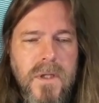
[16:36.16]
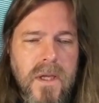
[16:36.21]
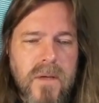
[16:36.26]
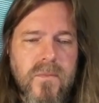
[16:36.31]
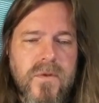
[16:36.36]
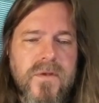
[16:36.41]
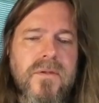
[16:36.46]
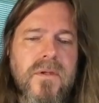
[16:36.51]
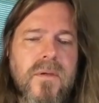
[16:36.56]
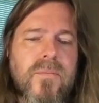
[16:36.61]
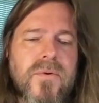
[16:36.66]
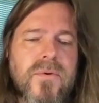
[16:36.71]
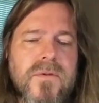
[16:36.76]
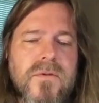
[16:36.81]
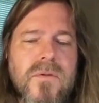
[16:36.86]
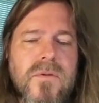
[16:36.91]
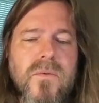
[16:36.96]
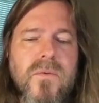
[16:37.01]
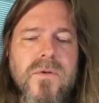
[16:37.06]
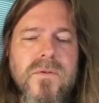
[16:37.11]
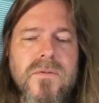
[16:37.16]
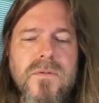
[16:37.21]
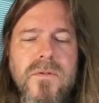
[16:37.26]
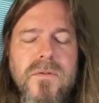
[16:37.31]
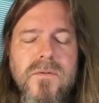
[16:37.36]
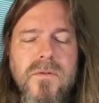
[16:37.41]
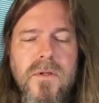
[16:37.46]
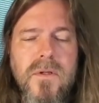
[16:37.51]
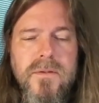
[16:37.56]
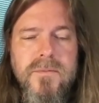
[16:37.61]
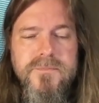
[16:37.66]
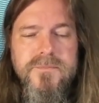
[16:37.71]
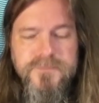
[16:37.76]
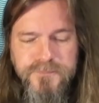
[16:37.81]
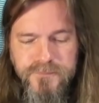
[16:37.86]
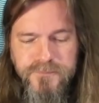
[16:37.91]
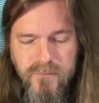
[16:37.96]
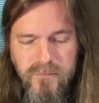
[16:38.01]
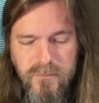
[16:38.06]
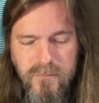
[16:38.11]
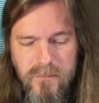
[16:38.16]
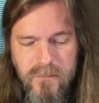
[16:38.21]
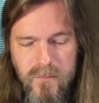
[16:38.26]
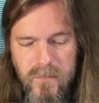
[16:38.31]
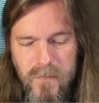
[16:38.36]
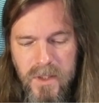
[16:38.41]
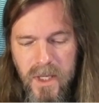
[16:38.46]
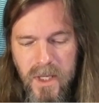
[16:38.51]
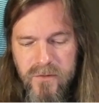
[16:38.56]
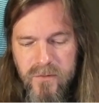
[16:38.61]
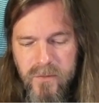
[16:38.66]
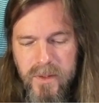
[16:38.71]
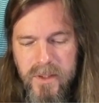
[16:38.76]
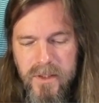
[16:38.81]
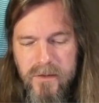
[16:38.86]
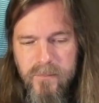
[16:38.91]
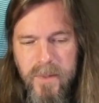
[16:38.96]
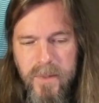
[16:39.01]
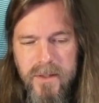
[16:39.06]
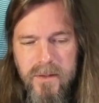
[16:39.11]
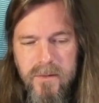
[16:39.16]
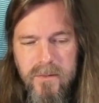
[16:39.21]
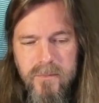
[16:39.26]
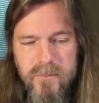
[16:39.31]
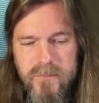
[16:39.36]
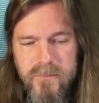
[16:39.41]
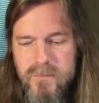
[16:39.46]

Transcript: And we see it prints the words of the song, as we'd expect.